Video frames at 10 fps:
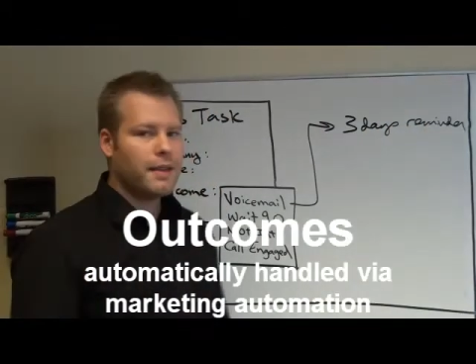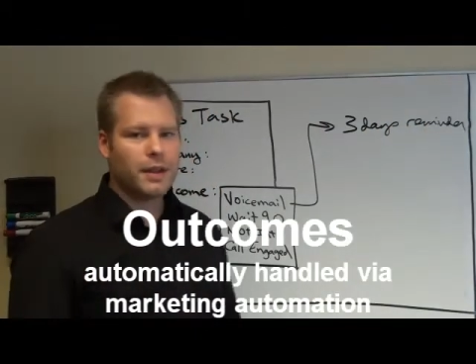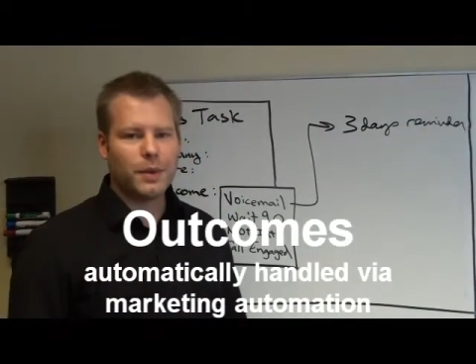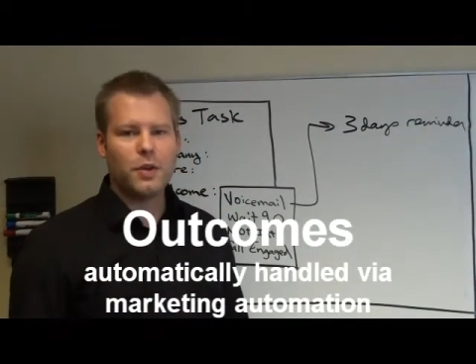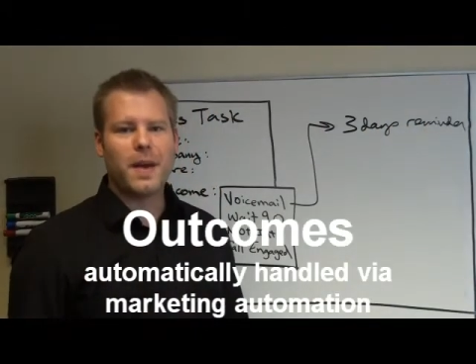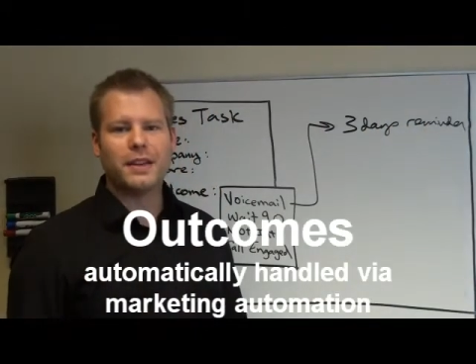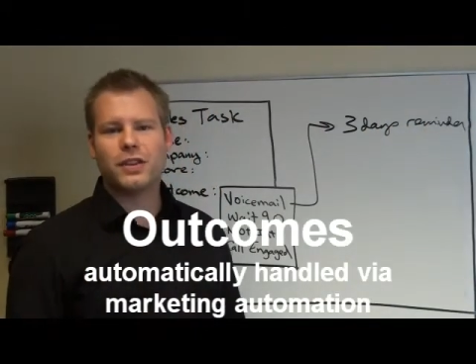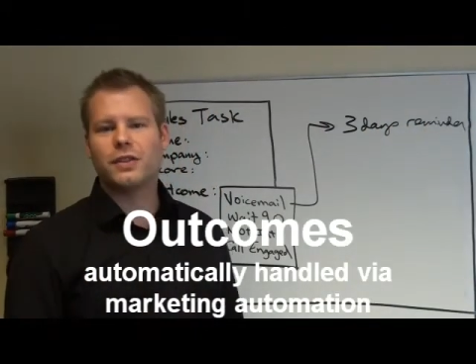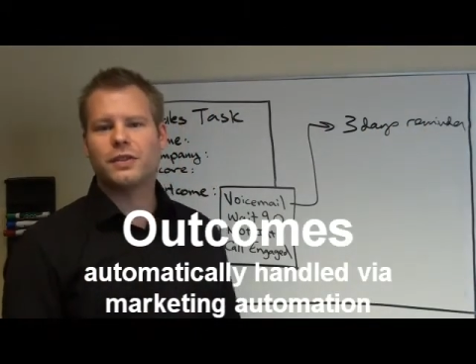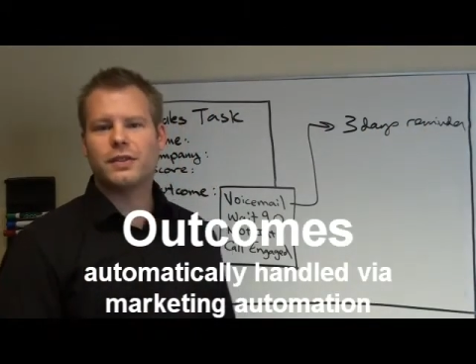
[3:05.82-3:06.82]
Someone who
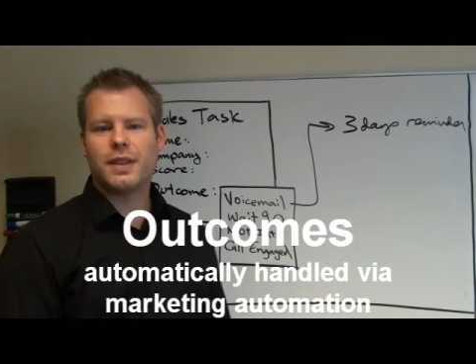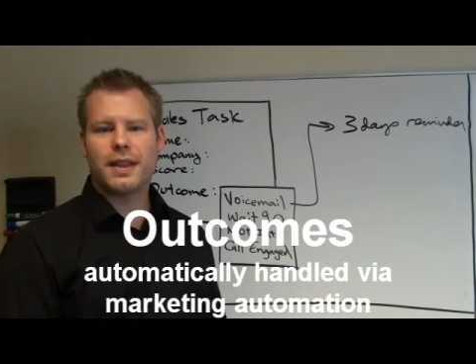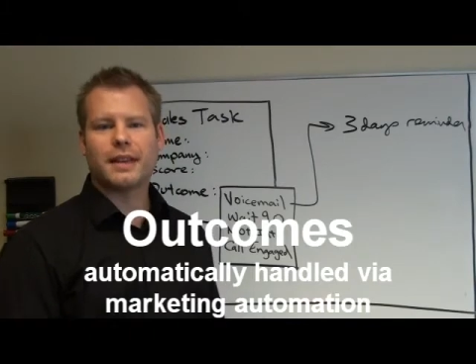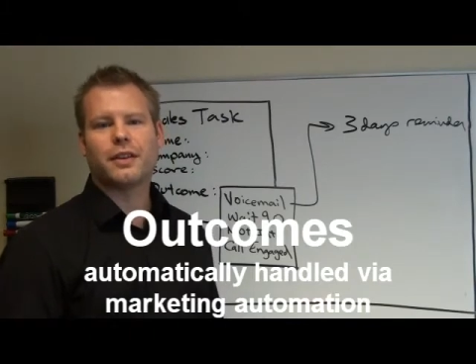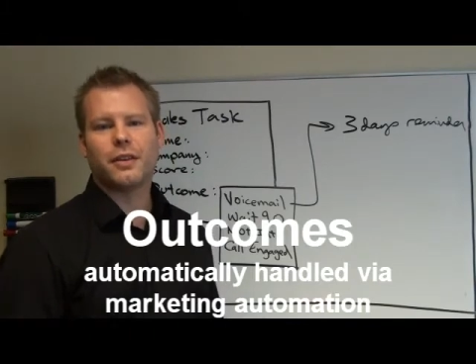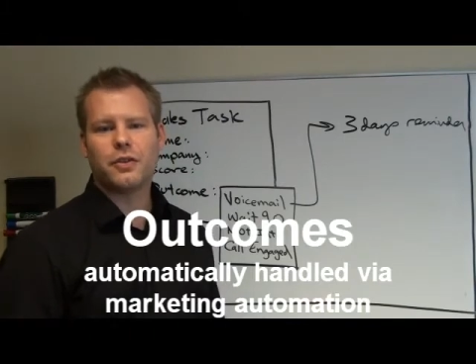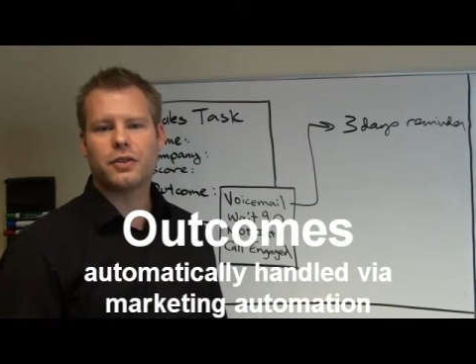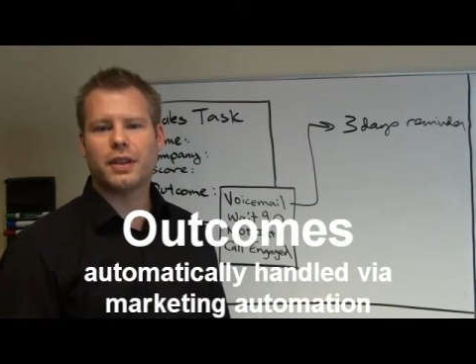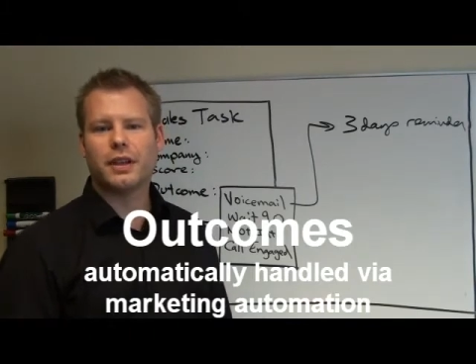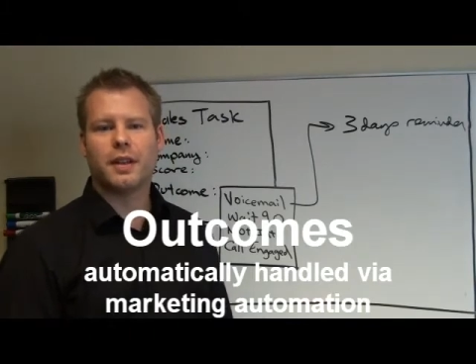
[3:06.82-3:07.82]
mentions that they're
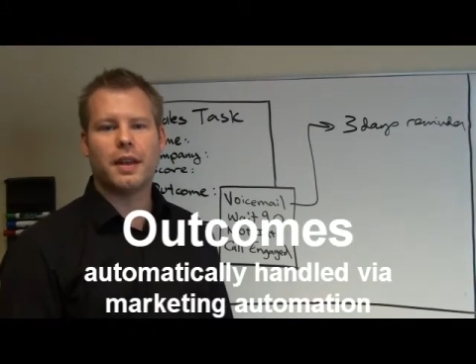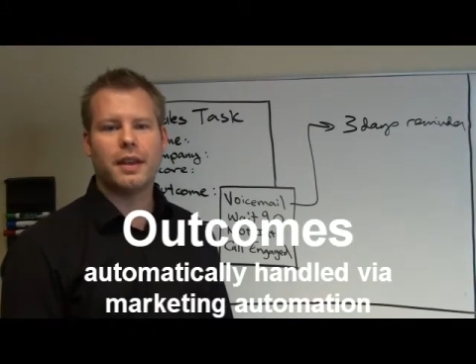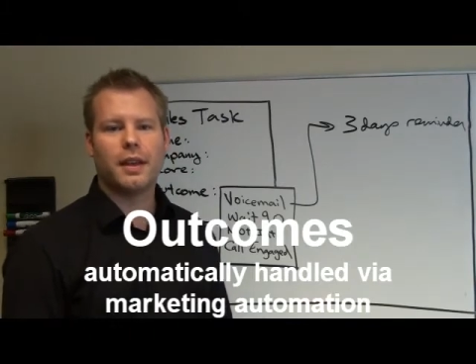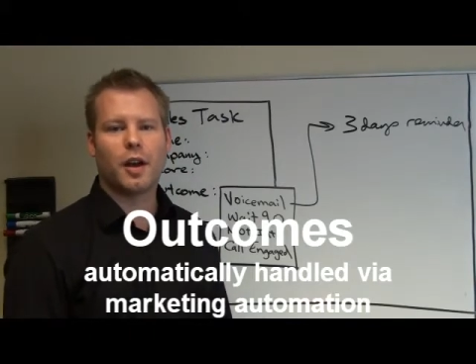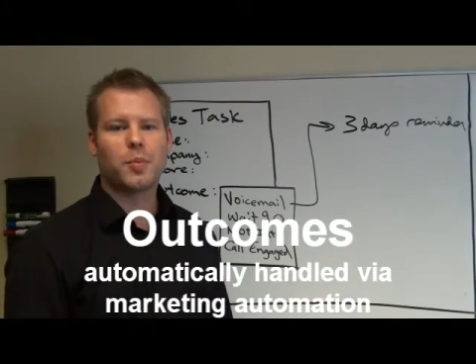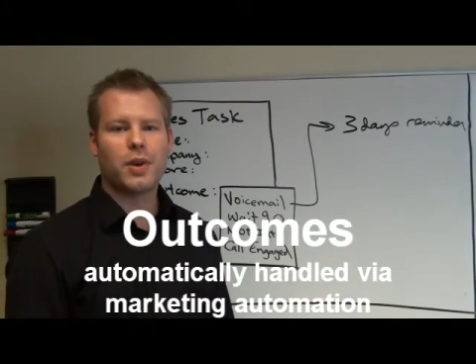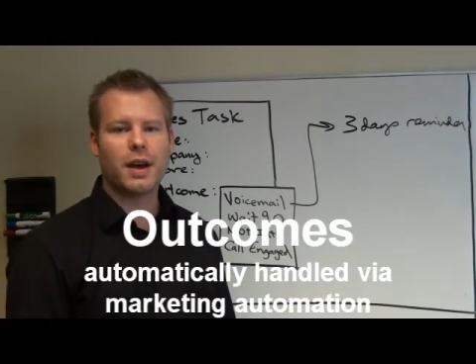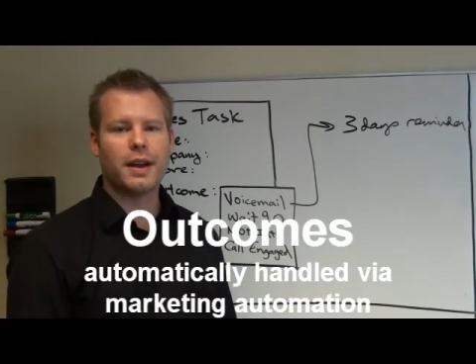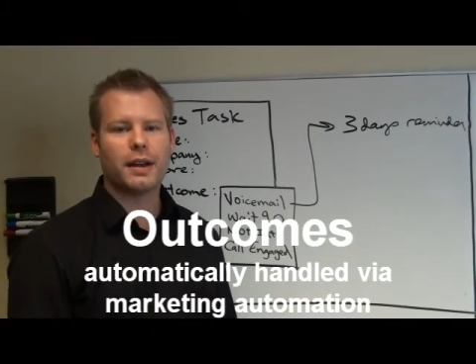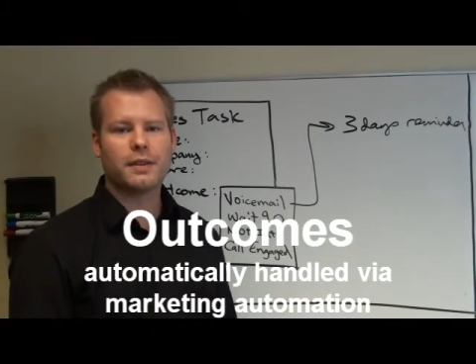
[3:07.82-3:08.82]
interested in our
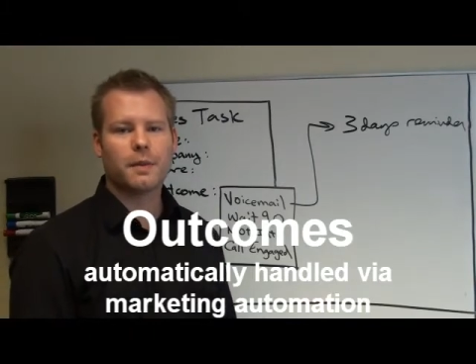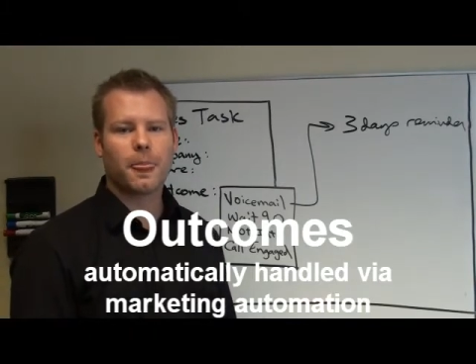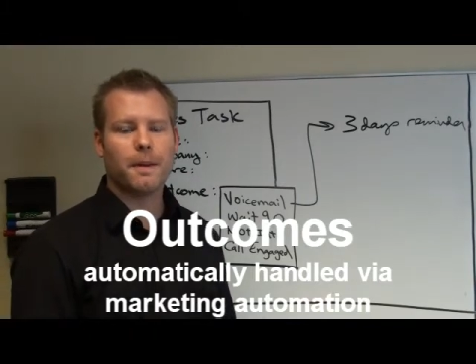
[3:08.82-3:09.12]
product